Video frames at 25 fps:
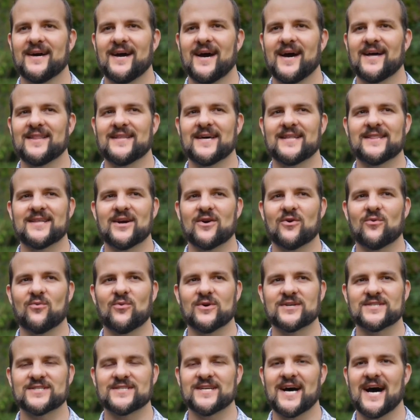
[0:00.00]
and that there
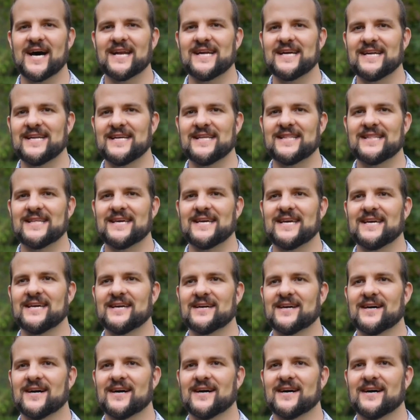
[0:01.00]
was not
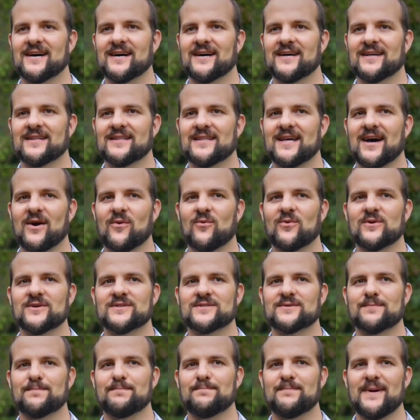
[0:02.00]
anything uh, that
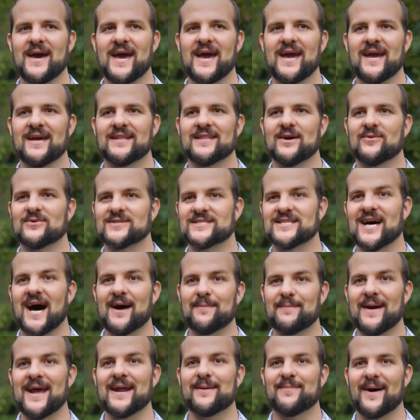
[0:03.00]
was made that was
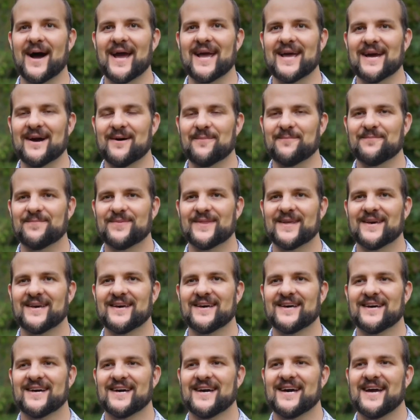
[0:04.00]
not made by him.
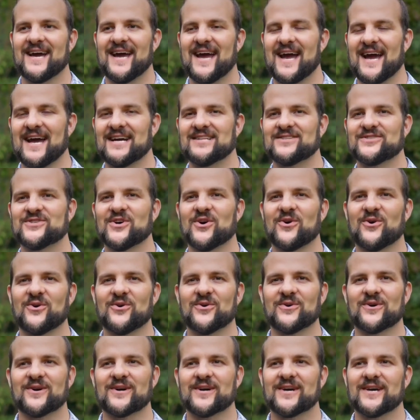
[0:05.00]
And
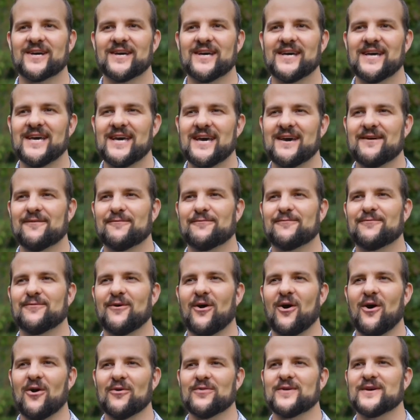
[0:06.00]
so, if
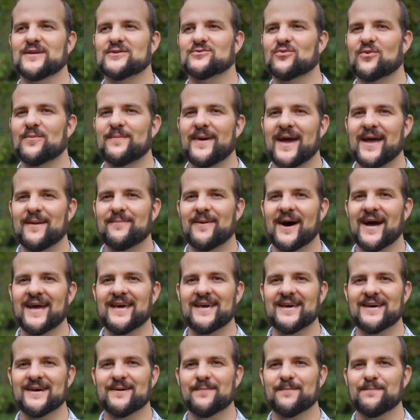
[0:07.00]
all things were made by
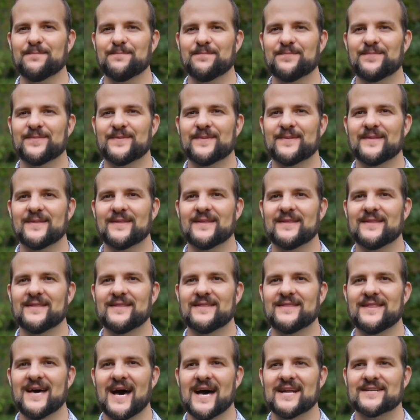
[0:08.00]
him,
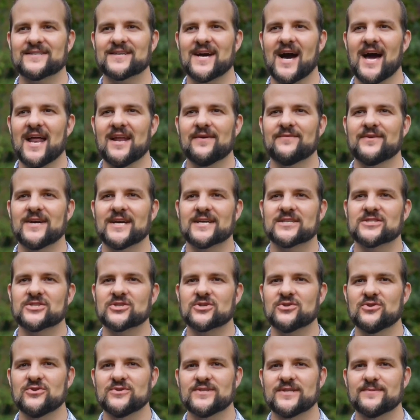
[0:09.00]
that kind of
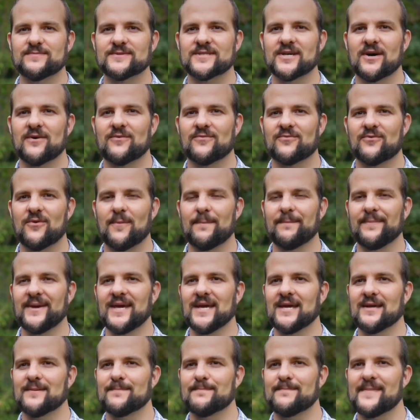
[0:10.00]
excludes himself from
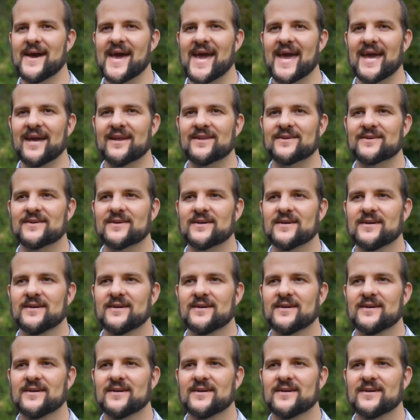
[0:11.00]
being made.